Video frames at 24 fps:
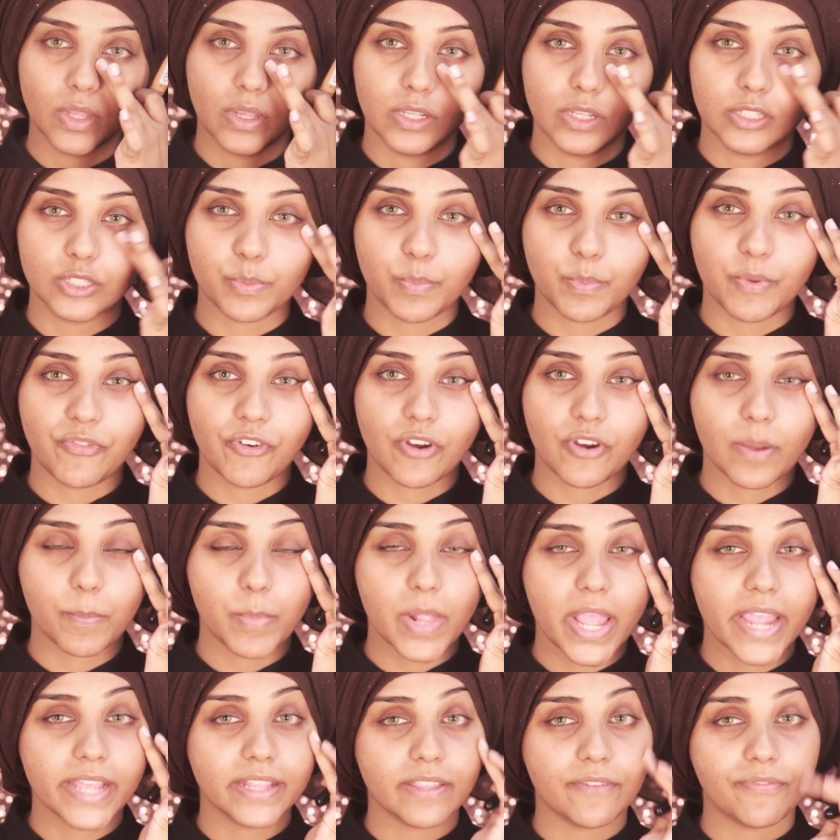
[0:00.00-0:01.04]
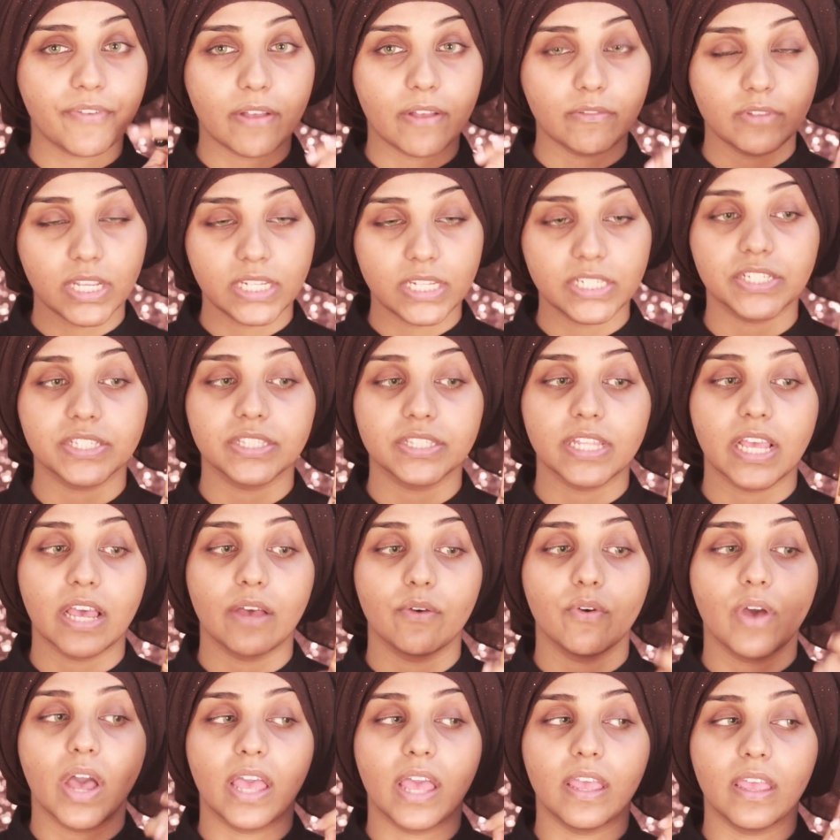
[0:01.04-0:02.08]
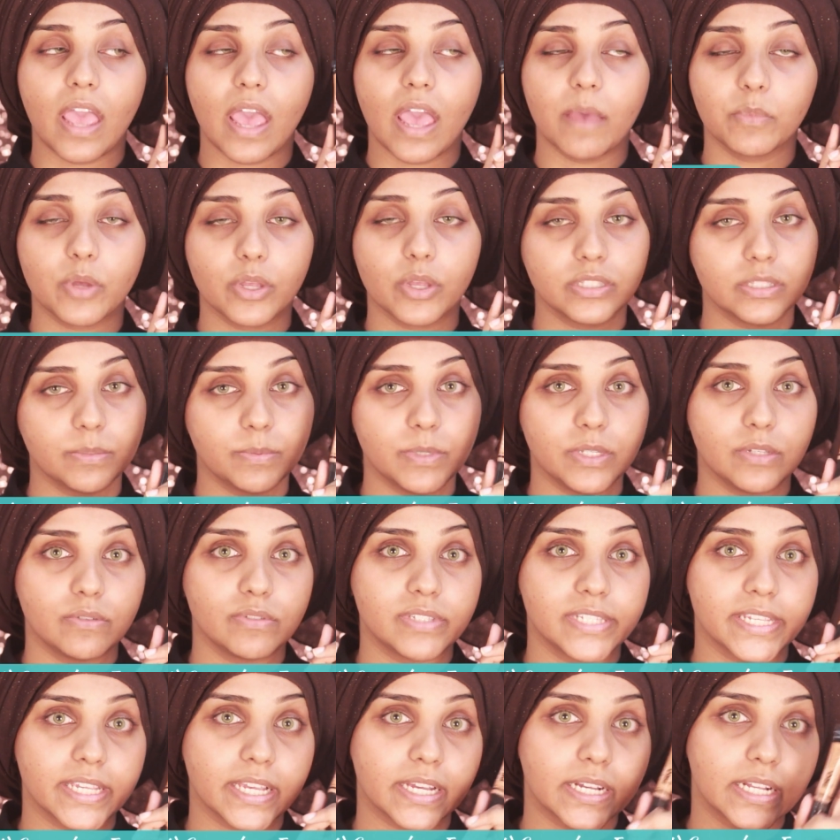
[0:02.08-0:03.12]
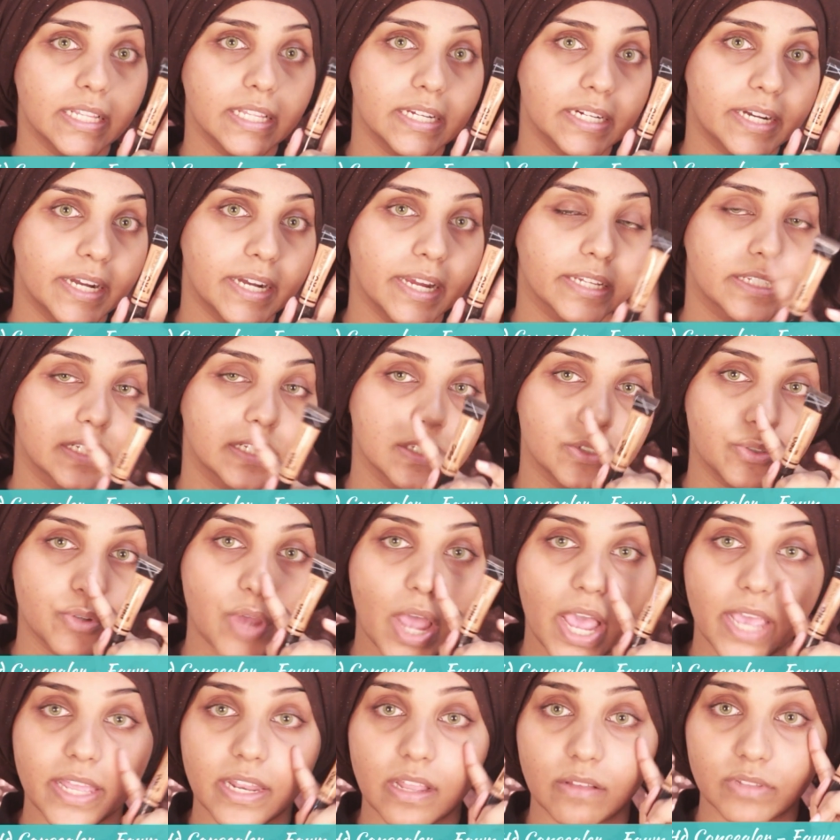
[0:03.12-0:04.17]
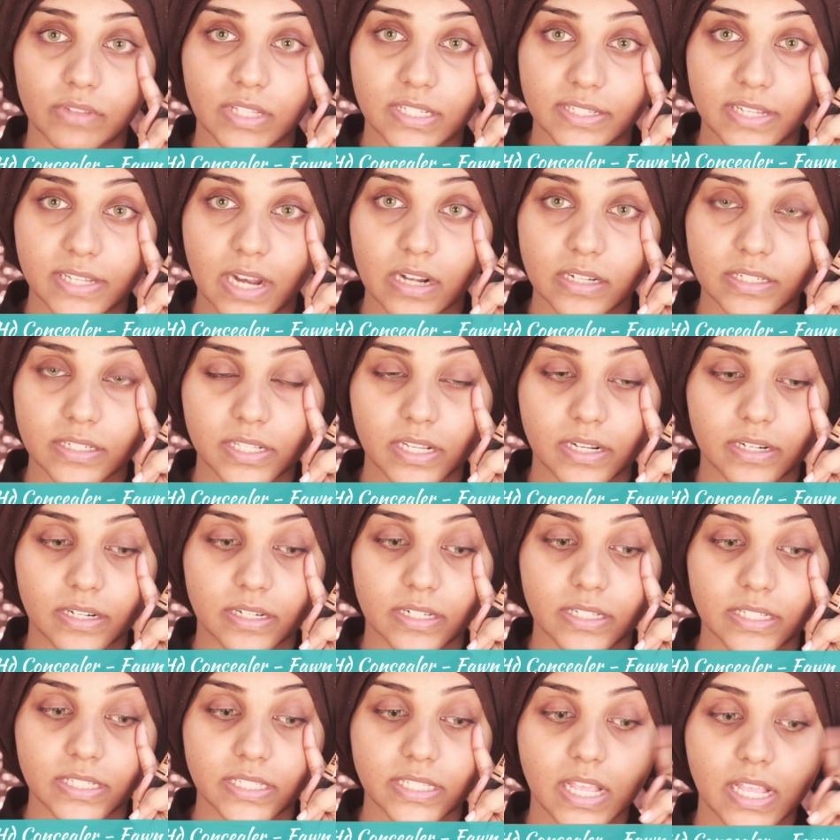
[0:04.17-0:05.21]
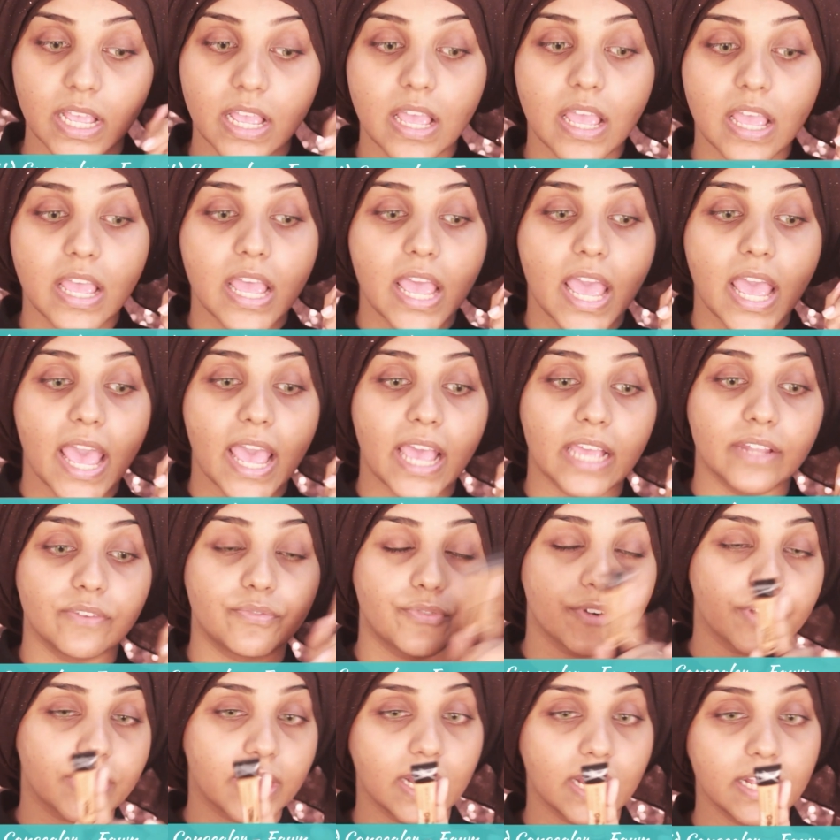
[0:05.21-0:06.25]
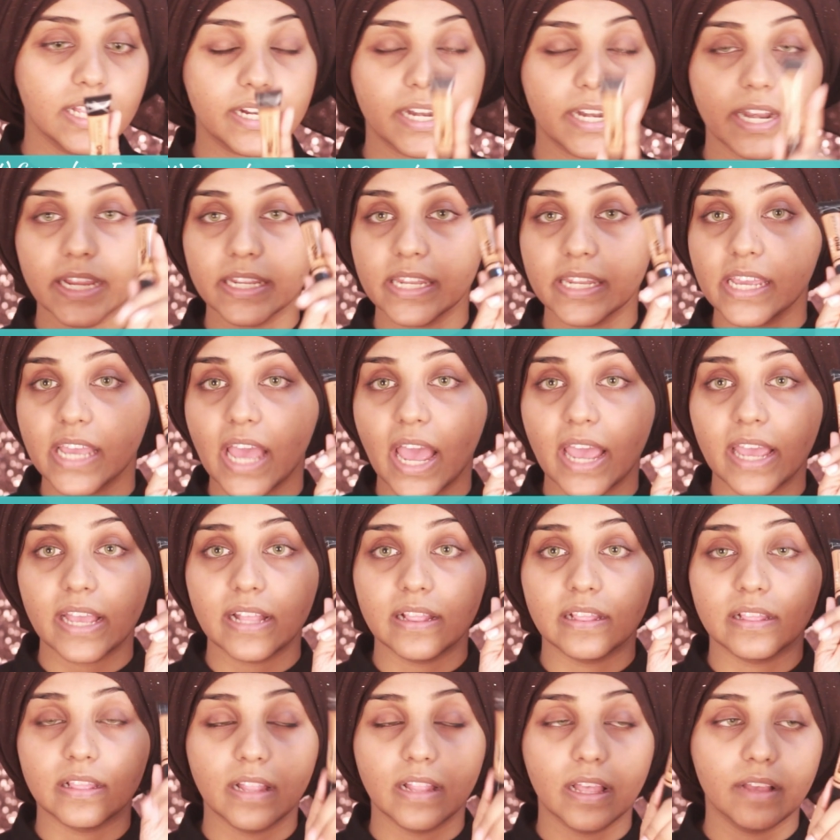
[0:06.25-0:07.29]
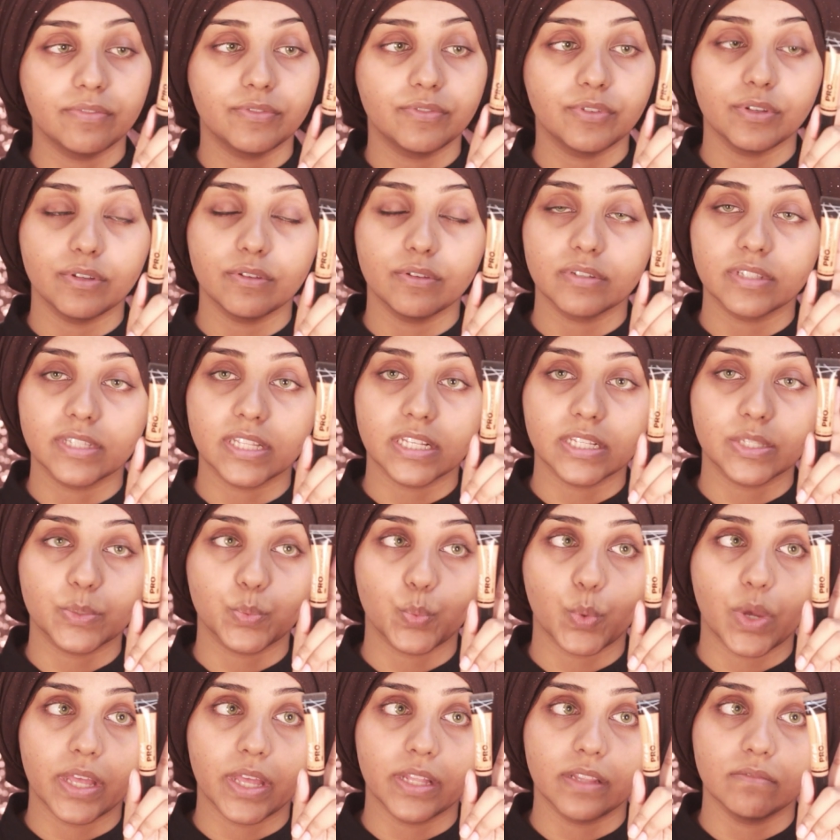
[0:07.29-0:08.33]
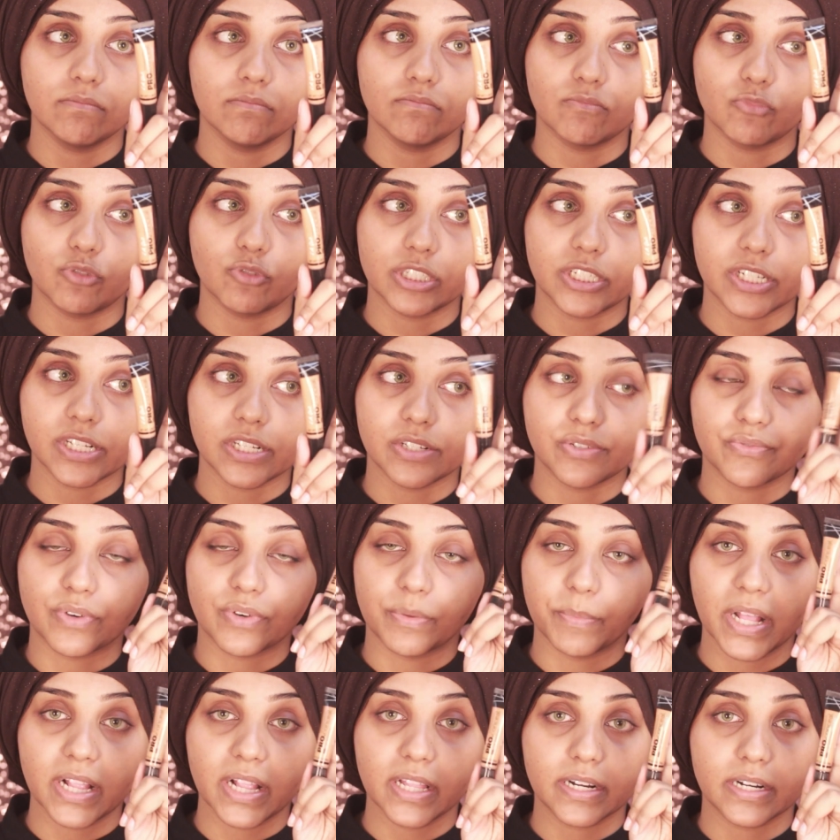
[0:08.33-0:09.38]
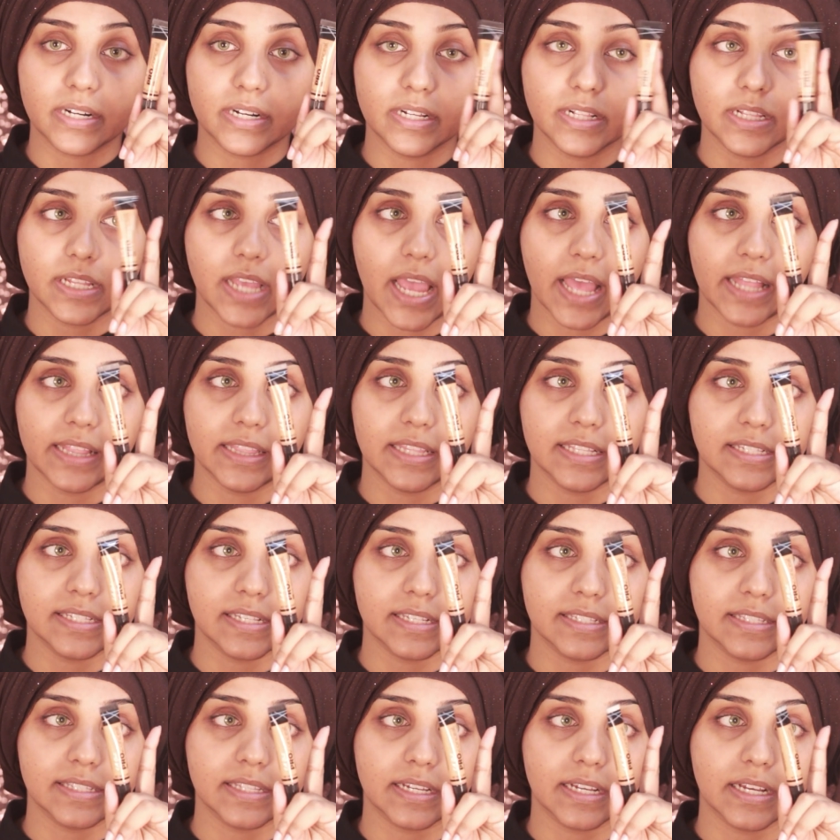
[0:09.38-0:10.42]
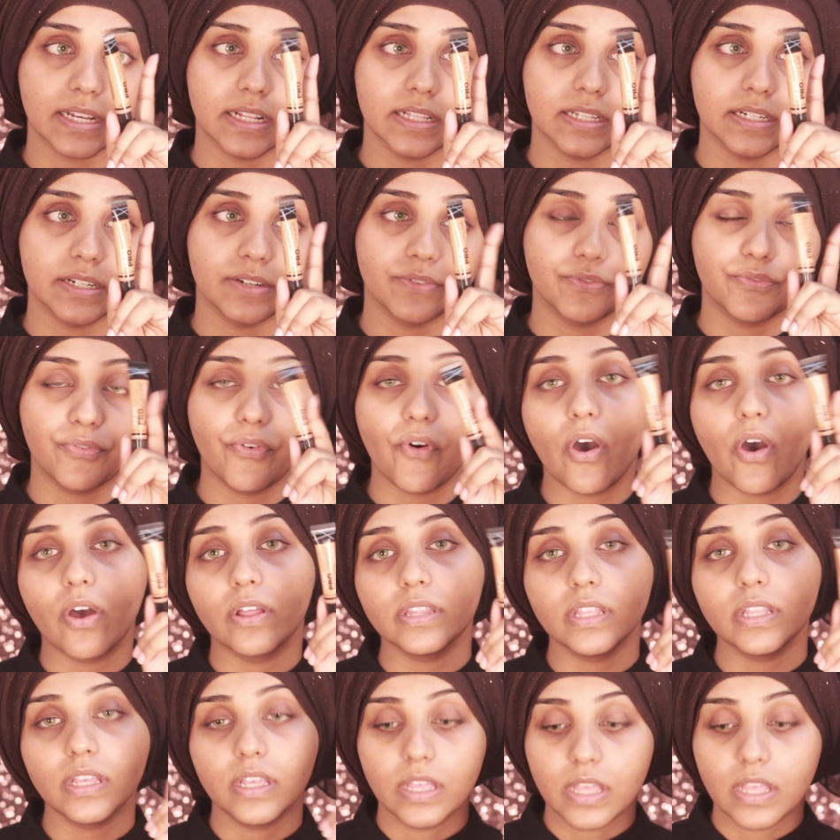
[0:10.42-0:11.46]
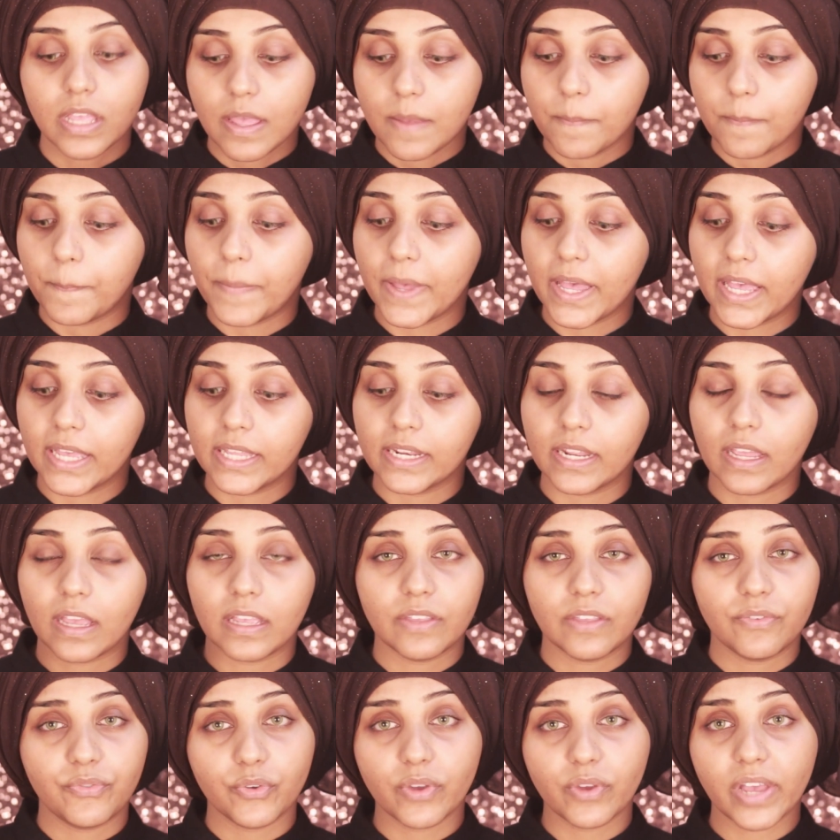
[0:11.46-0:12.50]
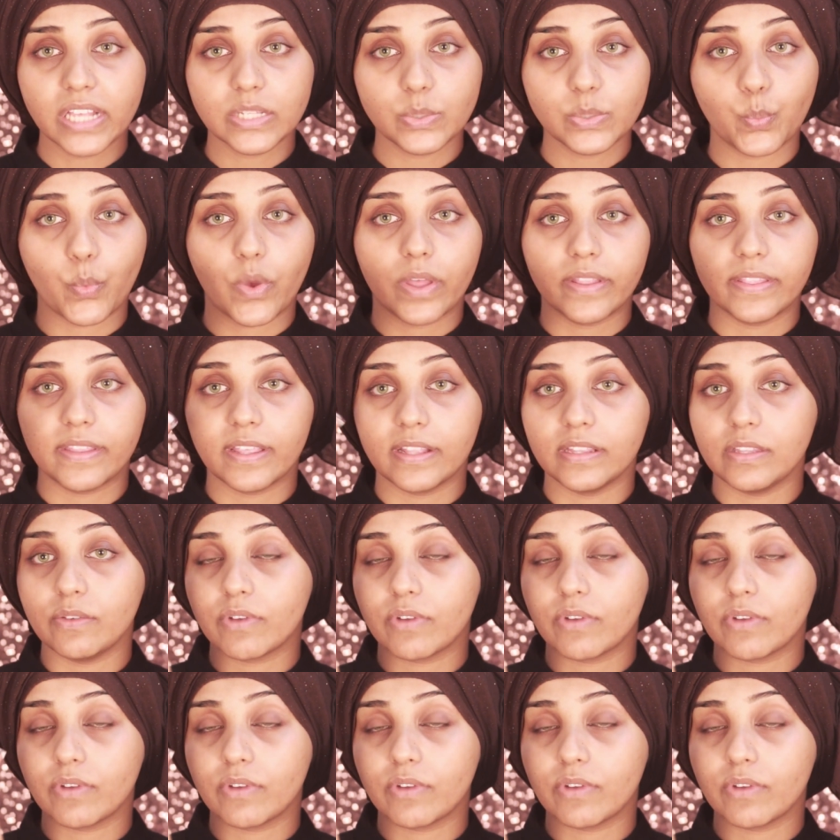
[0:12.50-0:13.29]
So before applying the foundation now, I am going to be using a color corrector to hide out these dark circles. And for color correcting, I love to use this one, which is from Gurl, and this is the color Fawn. But if you guys want, then you